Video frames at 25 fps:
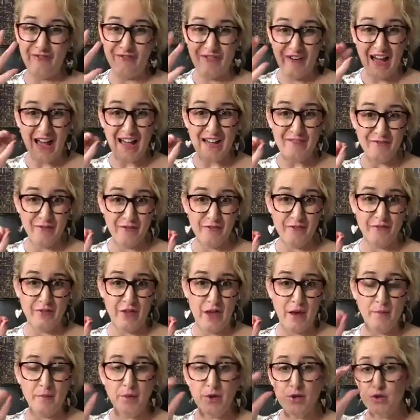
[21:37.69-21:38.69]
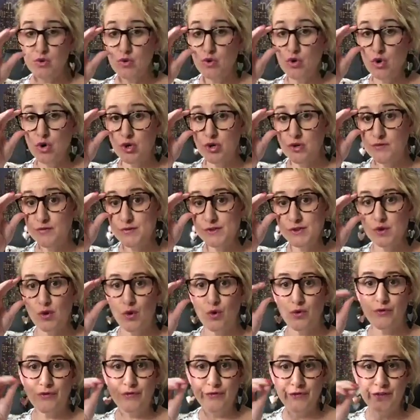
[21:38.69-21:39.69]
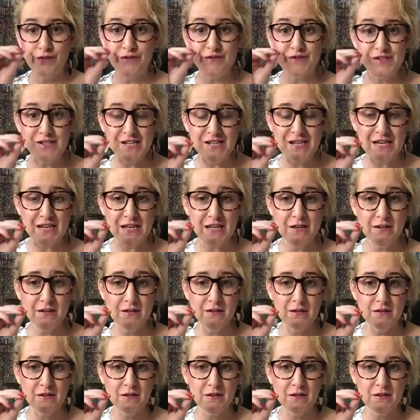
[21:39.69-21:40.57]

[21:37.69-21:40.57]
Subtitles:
5 of them, but you could have sold 15,